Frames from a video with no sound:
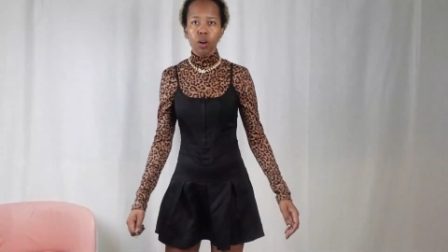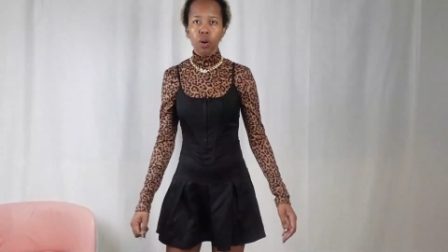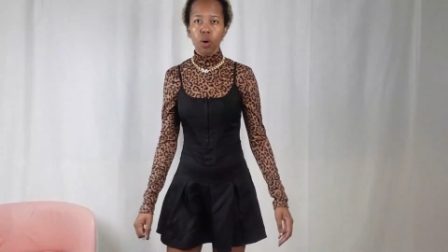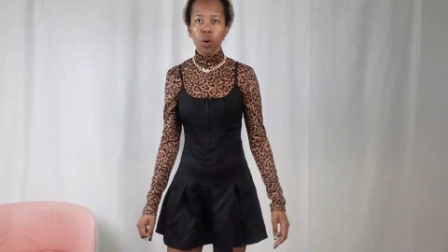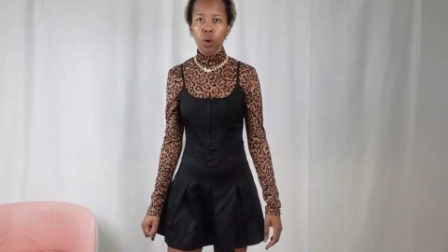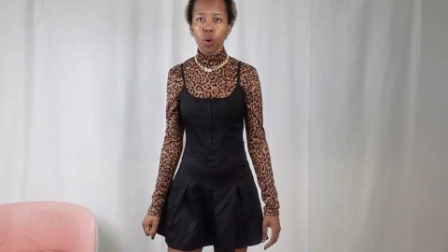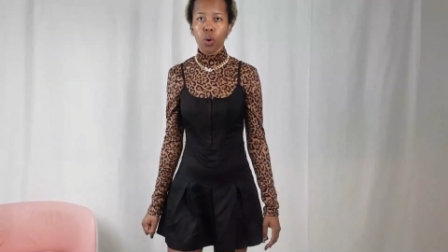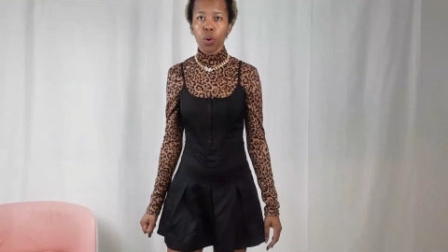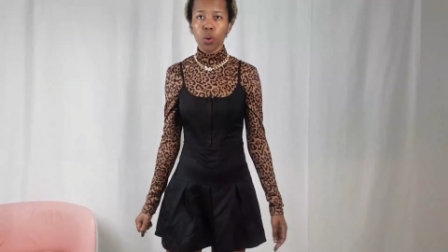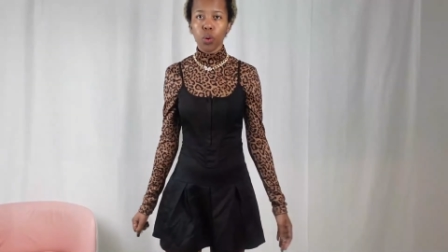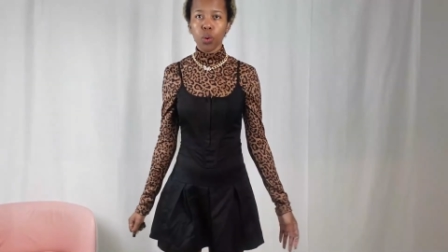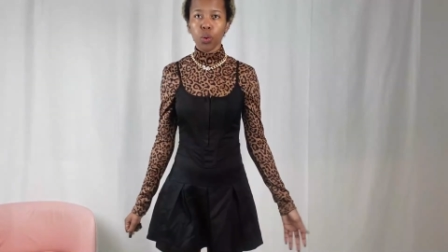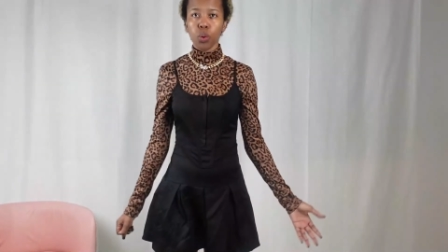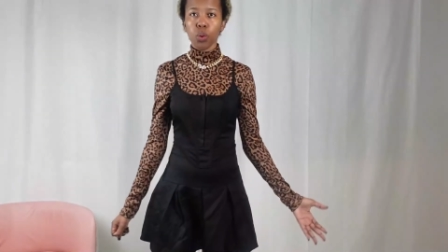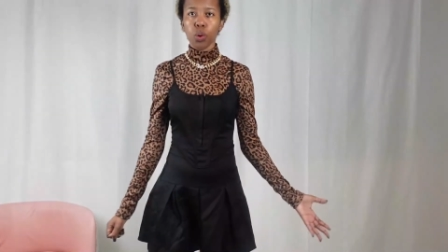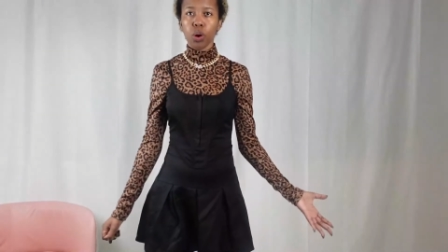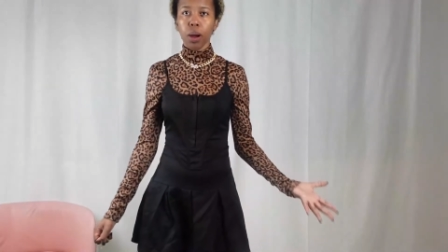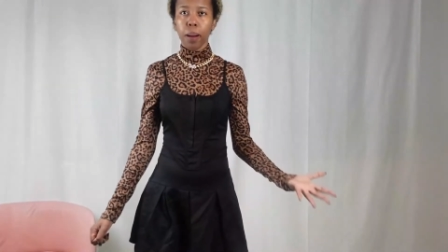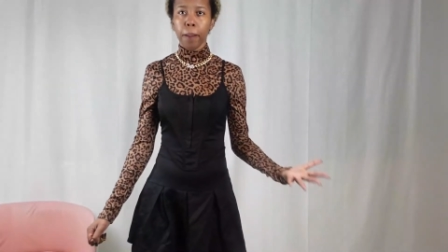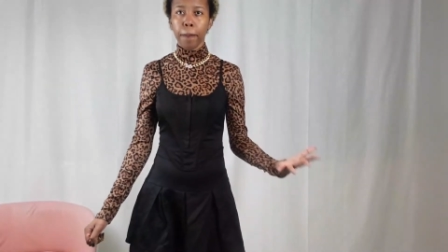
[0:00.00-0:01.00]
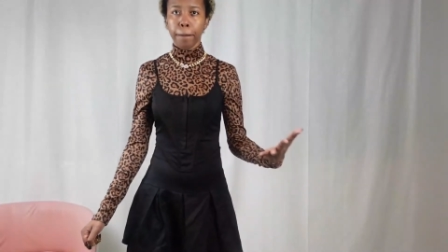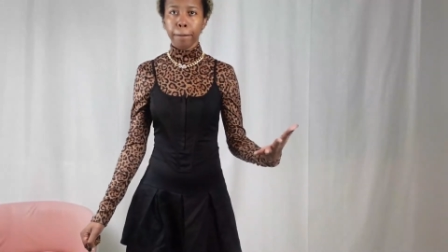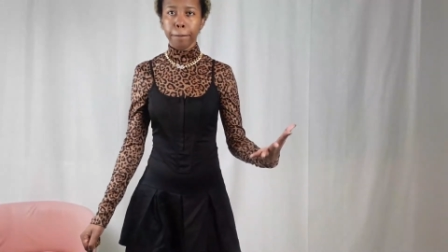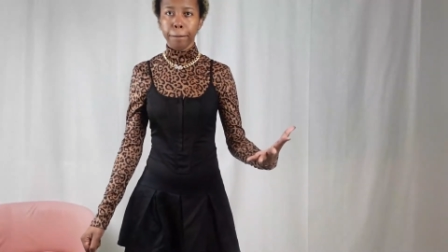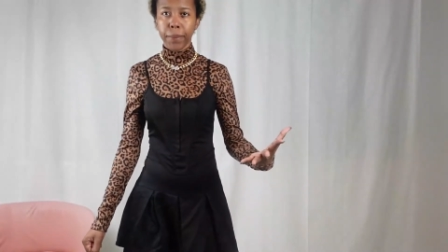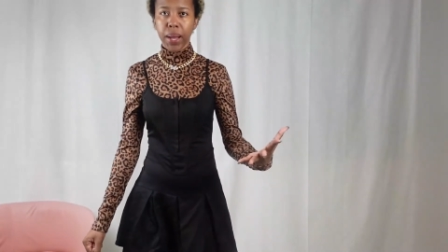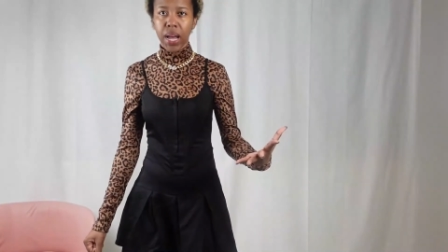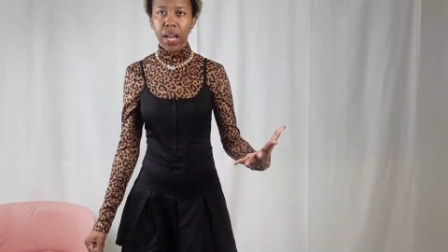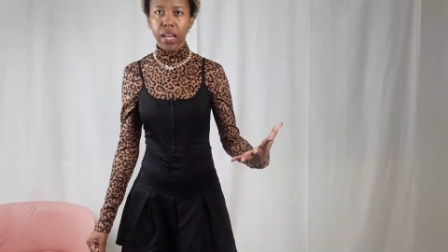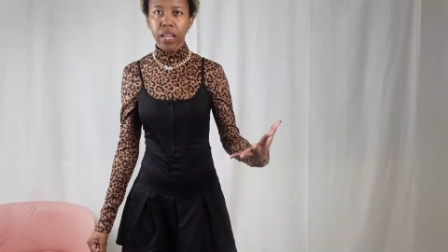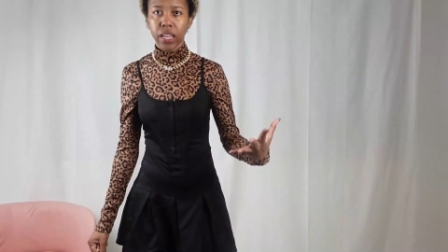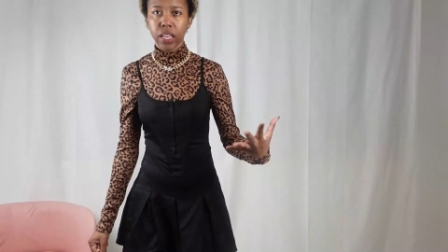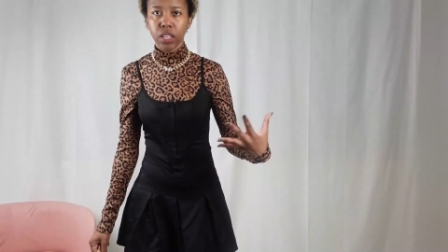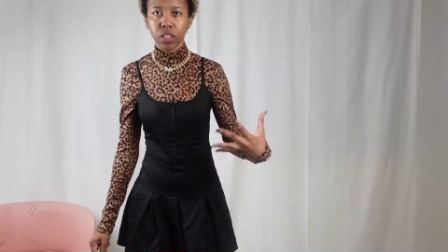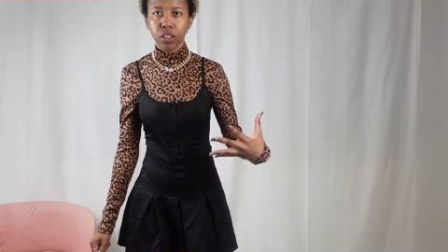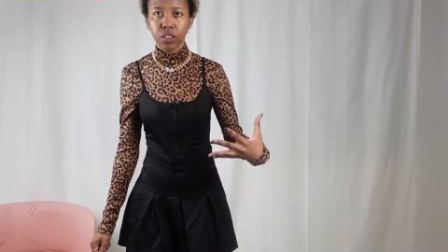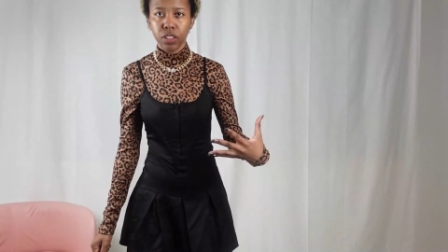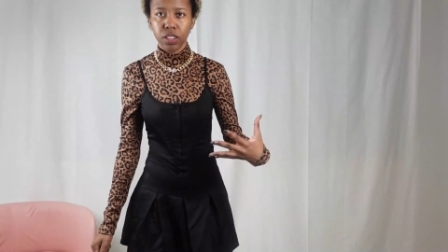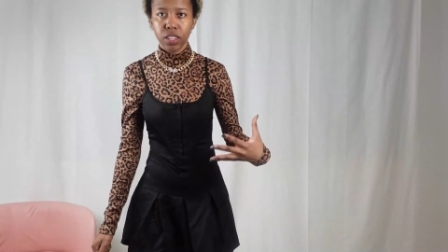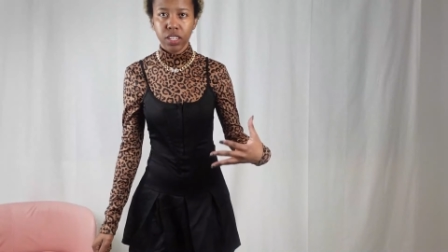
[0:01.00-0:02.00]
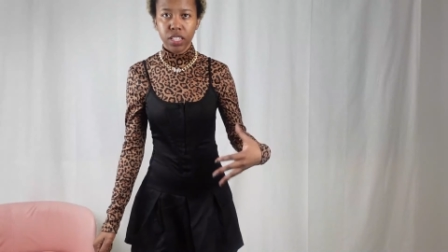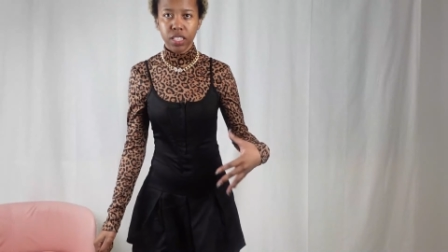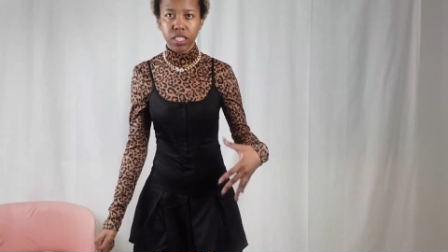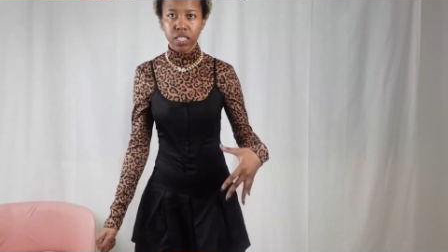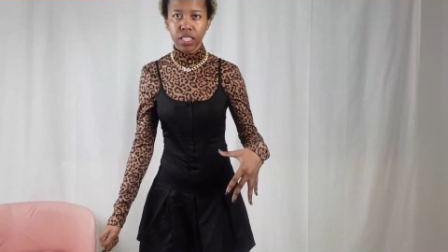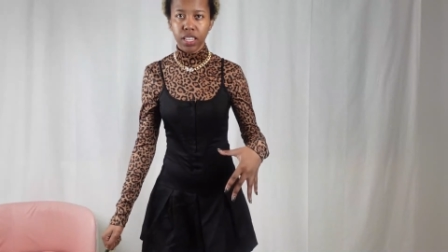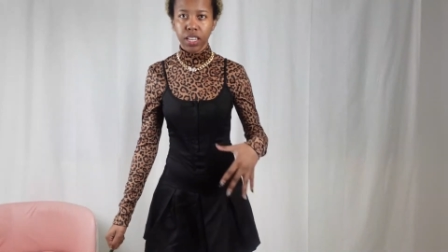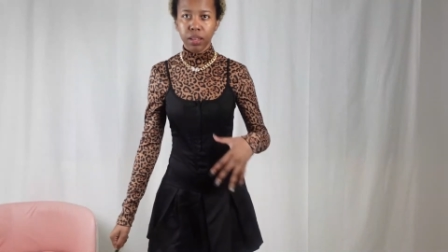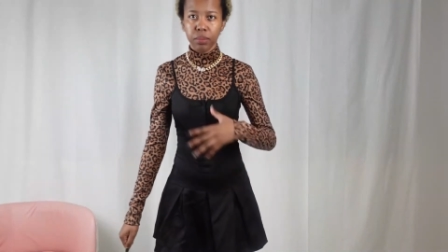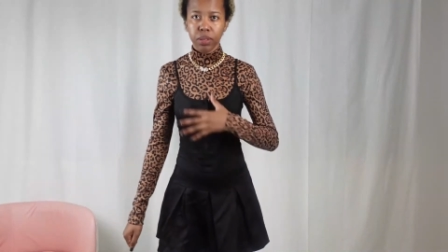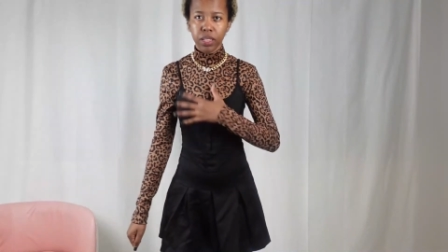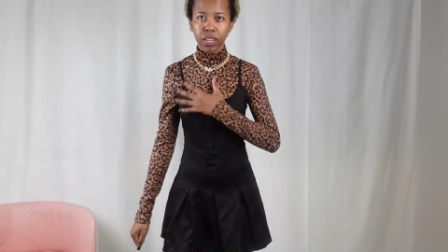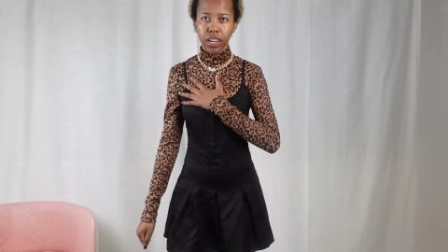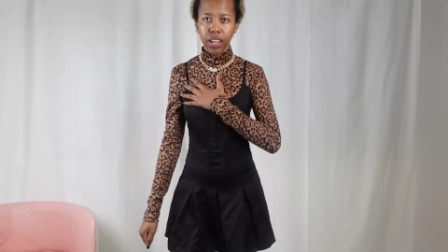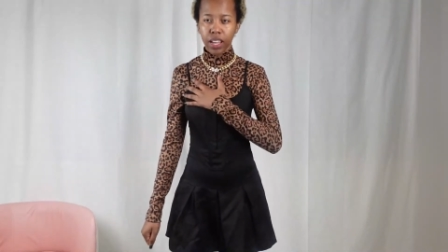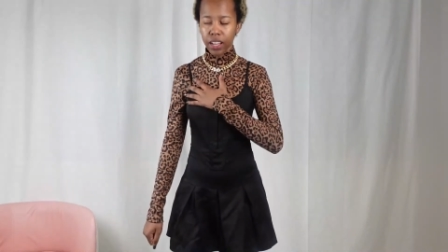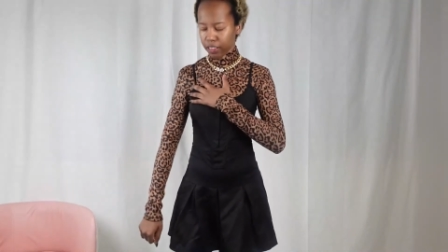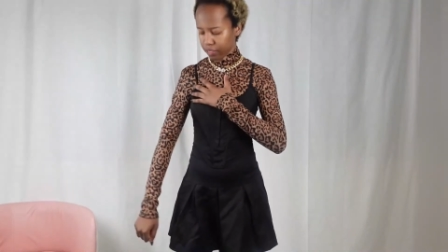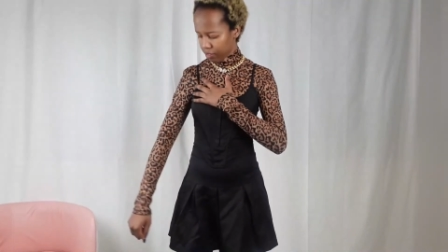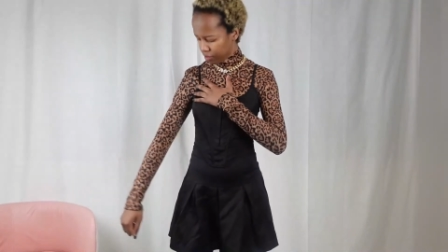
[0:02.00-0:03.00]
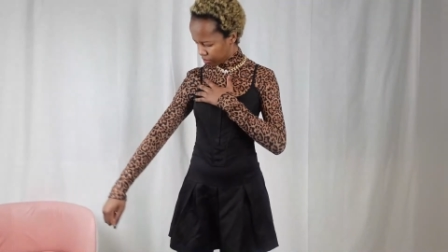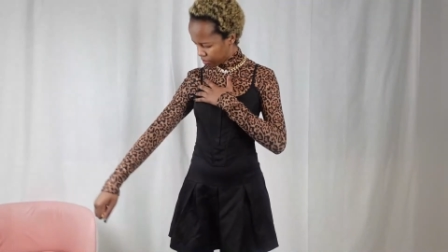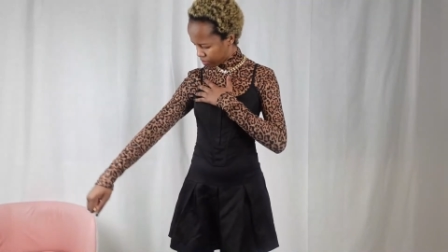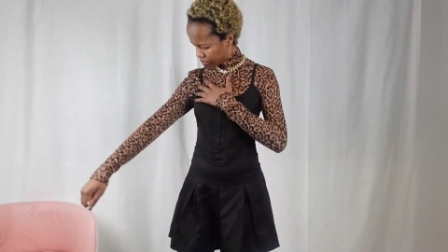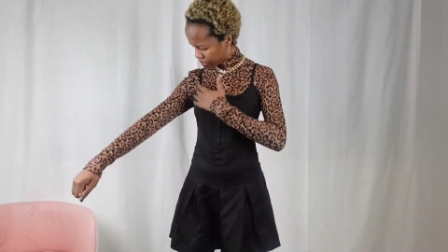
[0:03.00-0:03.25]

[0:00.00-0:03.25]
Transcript: oh my goodness i'm in love